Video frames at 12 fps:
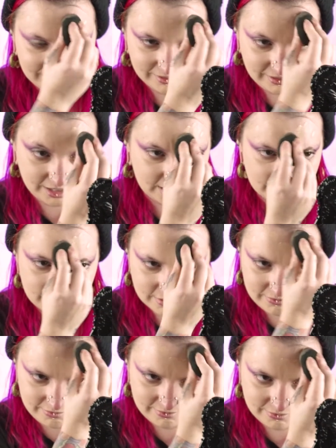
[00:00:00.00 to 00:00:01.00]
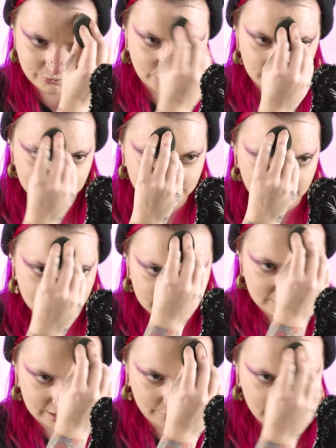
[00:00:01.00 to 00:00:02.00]
Because
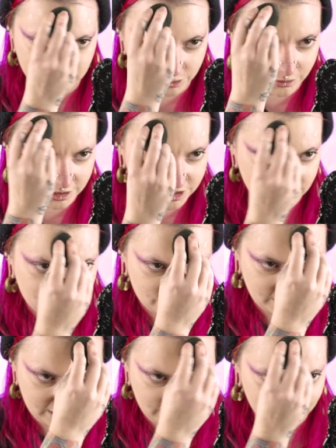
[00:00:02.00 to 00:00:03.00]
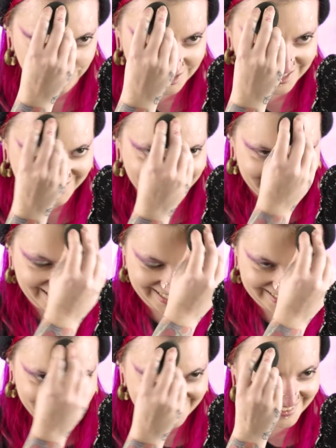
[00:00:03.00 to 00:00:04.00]
I made you watch The Shining
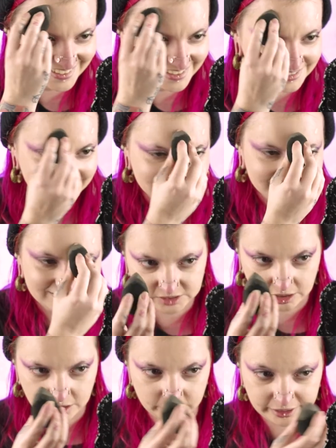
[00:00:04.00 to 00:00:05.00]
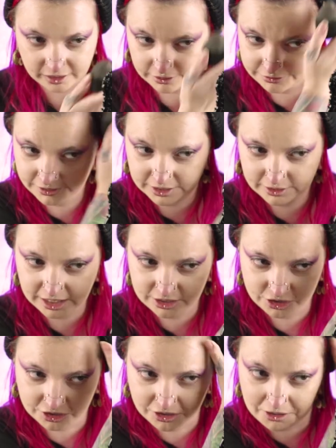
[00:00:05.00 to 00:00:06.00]
recently. Oh, I got
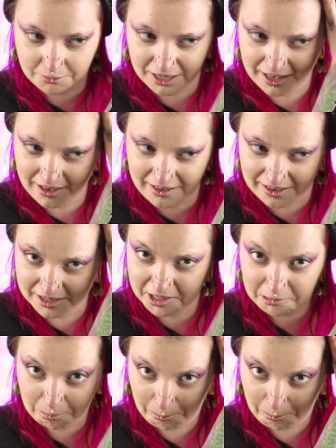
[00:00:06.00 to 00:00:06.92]
foundation on my hat.